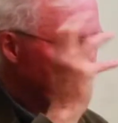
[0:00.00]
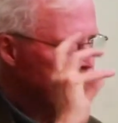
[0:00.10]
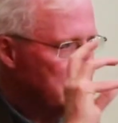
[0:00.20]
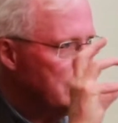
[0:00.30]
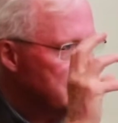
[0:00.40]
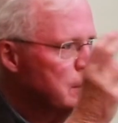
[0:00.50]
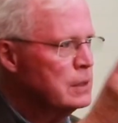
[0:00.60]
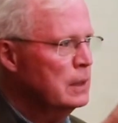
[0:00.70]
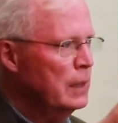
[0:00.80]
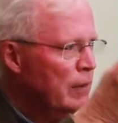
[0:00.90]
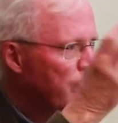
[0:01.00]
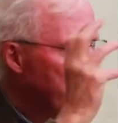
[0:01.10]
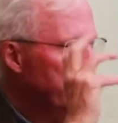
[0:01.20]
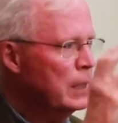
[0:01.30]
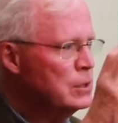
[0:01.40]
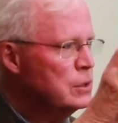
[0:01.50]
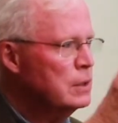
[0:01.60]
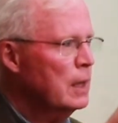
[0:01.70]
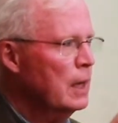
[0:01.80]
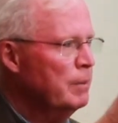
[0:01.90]
process
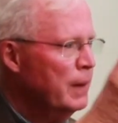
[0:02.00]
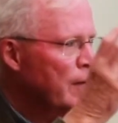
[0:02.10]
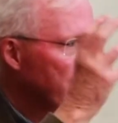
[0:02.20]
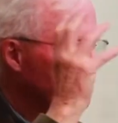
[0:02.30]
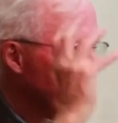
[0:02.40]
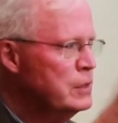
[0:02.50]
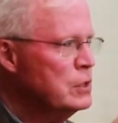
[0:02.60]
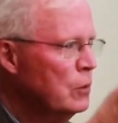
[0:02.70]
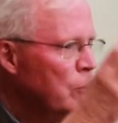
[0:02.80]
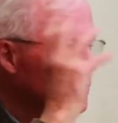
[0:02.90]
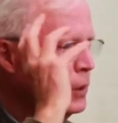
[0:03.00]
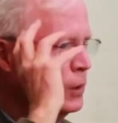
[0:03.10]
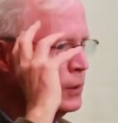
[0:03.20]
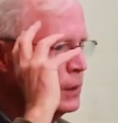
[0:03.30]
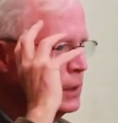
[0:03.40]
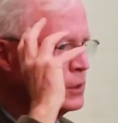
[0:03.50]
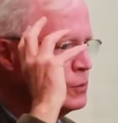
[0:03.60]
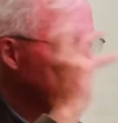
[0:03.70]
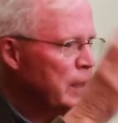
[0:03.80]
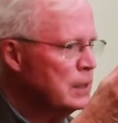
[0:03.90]
information about the physical world
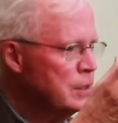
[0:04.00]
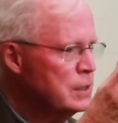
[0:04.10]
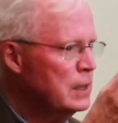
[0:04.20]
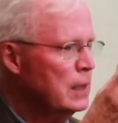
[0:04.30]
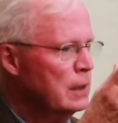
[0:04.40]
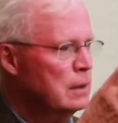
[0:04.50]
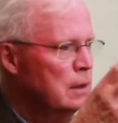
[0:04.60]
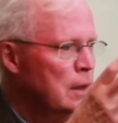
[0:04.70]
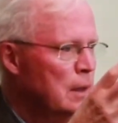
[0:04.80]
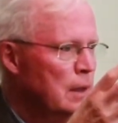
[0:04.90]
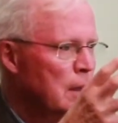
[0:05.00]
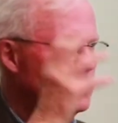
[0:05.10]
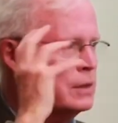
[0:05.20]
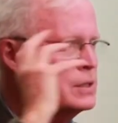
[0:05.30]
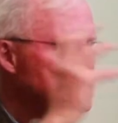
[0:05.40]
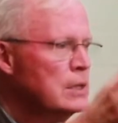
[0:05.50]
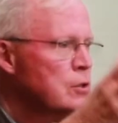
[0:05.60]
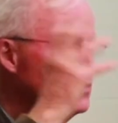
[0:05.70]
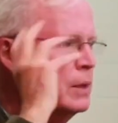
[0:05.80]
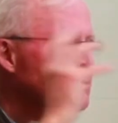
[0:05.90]
as we can see it, the
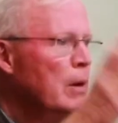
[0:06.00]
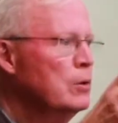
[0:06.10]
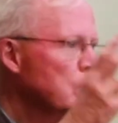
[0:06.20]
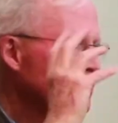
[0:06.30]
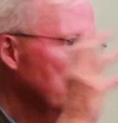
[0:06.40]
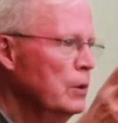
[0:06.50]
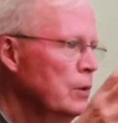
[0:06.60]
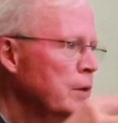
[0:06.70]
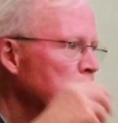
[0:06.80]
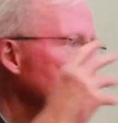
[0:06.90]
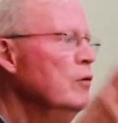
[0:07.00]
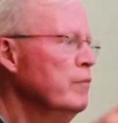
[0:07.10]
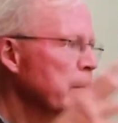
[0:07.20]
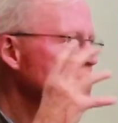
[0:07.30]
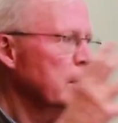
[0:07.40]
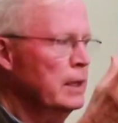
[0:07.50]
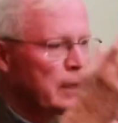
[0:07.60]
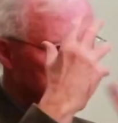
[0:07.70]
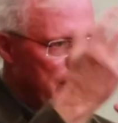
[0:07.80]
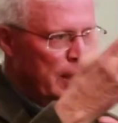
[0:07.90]
sensory motor world, the movement
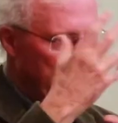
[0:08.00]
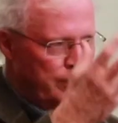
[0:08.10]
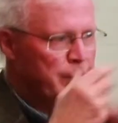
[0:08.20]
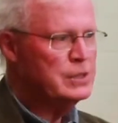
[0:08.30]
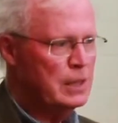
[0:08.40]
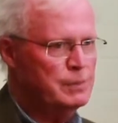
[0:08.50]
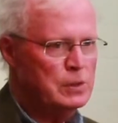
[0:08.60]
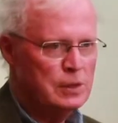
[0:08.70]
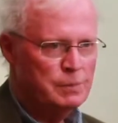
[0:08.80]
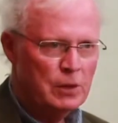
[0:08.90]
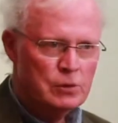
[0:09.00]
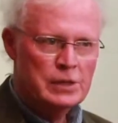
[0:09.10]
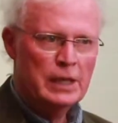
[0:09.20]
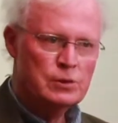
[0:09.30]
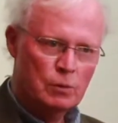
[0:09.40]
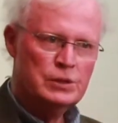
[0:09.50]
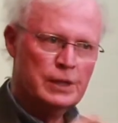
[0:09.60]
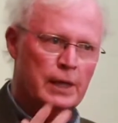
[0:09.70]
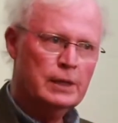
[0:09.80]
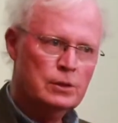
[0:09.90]
and perceptions, because that's
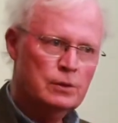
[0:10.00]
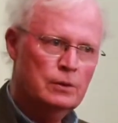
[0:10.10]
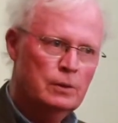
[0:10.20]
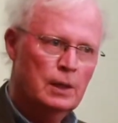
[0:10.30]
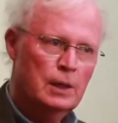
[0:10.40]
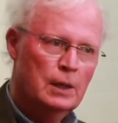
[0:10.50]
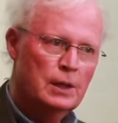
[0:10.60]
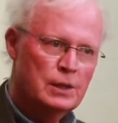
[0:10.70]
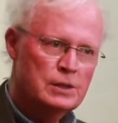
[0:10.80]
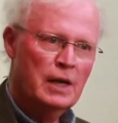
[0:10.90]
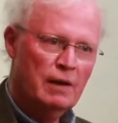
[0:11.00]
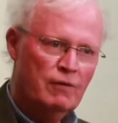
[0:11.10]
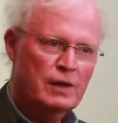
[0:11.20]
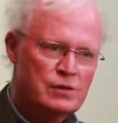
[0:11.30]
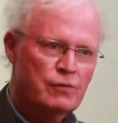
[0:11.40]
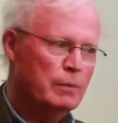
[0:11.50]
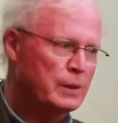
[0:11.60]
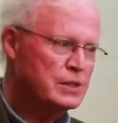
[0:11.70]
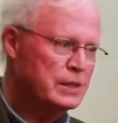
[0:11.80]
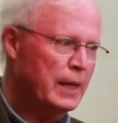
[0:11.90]
what's going to save us
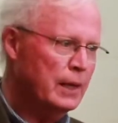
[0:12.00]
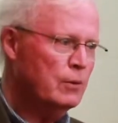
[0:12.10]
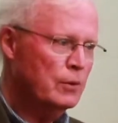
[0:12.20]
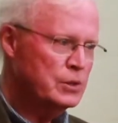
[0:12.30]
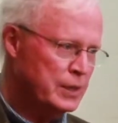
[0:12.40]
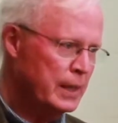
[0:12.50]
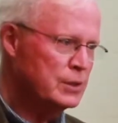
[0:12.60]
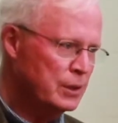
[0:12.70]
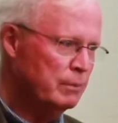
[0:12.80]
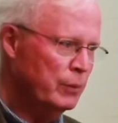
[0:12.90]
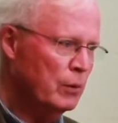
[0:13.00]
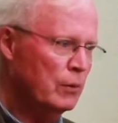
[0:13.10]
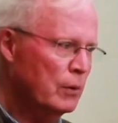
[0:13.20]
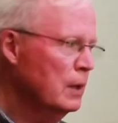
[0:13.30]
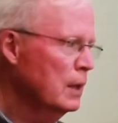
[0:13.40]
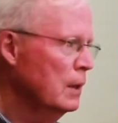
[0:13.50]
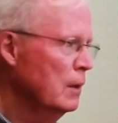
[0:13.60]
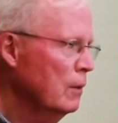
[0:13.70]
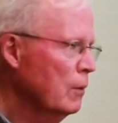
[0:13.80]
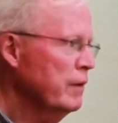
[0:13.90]
from a snake or a charging bull
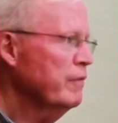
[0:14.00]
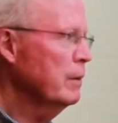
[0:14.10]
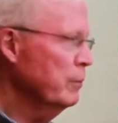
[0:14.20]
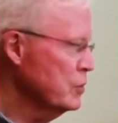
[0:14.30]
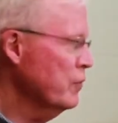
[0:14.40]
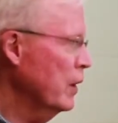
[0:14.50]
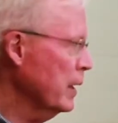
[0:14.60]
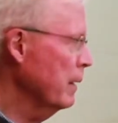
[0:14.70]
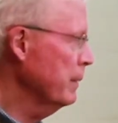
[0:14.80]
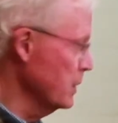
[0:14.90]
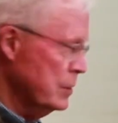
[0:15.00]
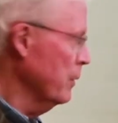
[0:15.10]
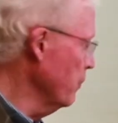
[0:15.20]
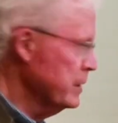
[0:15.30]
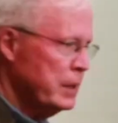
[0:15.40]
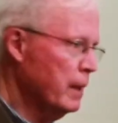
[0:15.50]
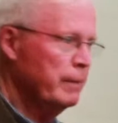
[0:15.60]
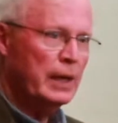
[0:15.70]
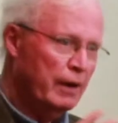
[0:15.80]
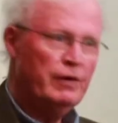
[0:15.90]
or even a bushfire coming, isn't it? Where's it
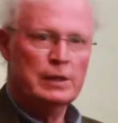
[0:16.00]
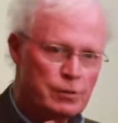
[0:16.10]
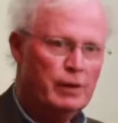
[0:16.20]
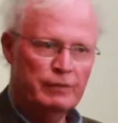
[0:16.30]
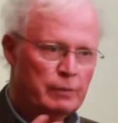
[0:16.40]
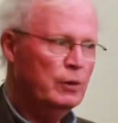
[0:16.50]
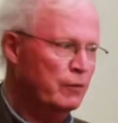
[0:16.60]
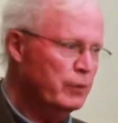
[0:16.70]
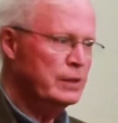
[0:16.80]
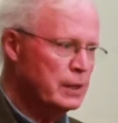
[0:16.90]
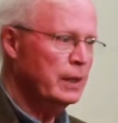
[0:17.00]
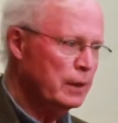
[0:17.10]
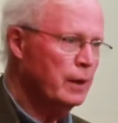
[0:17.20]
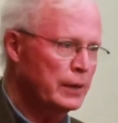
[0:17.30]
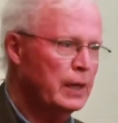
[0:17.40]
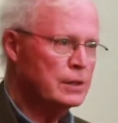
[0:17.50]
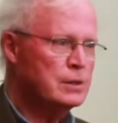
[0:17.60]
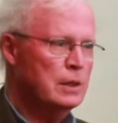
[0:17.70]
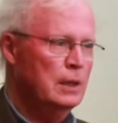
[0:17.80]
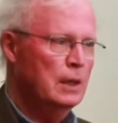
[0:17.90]
coming? How fast do I have to move? Where's it going to go
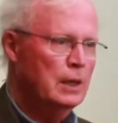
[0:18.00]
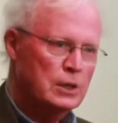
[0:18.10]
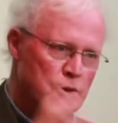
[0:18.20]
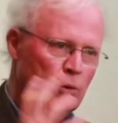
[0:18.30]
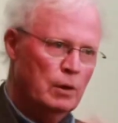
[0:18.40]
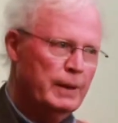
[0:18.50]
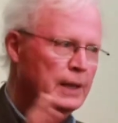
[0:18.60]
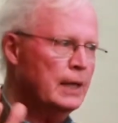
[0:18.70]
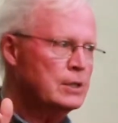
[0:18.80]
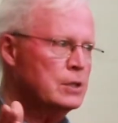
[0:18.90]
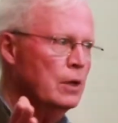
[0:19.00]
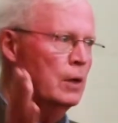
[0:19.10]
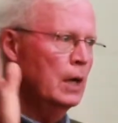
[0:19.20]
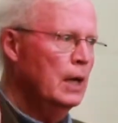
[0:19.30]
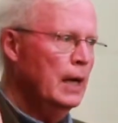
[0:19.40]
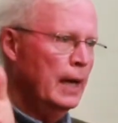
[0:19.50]
next? It's all about that. So